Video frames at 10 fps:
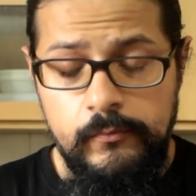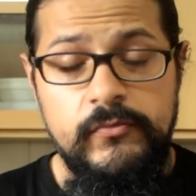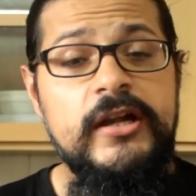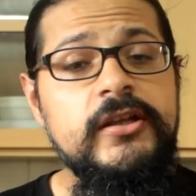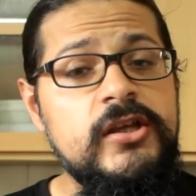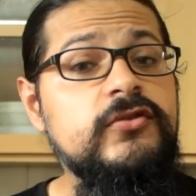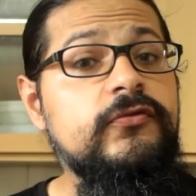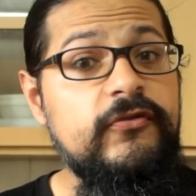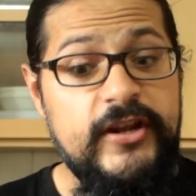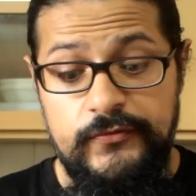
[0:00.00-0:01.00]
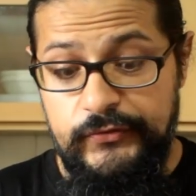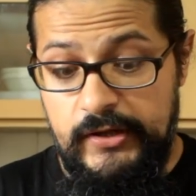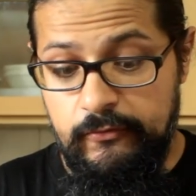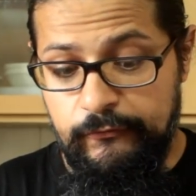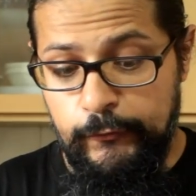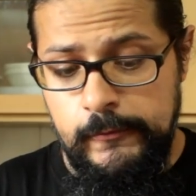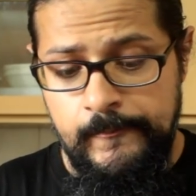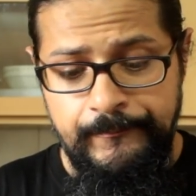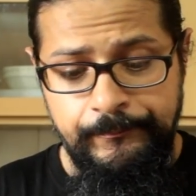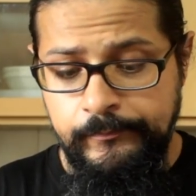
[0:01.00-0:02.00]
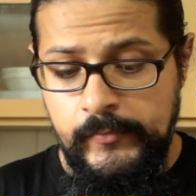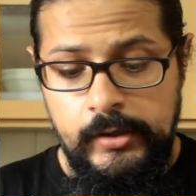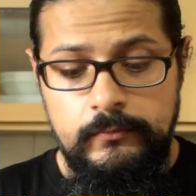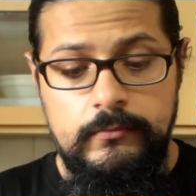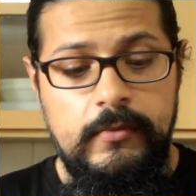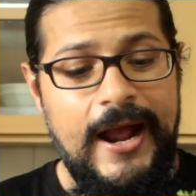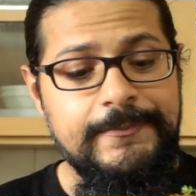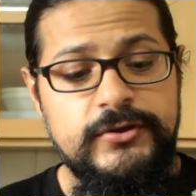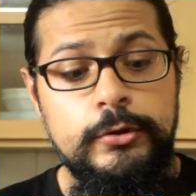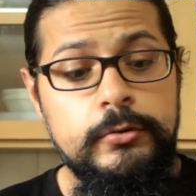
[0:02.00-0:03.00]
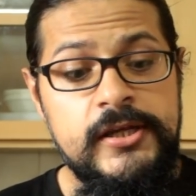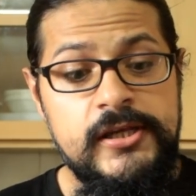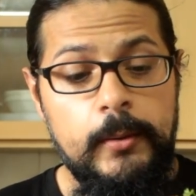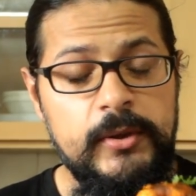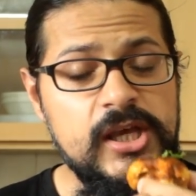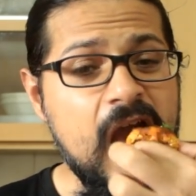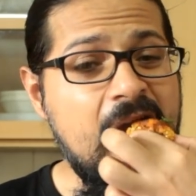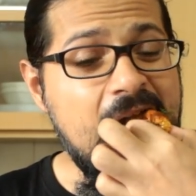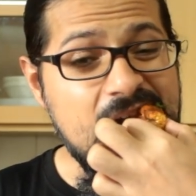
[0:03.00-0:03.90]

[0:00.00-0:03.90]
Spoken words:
That is very flavorful. Absolutely yummy.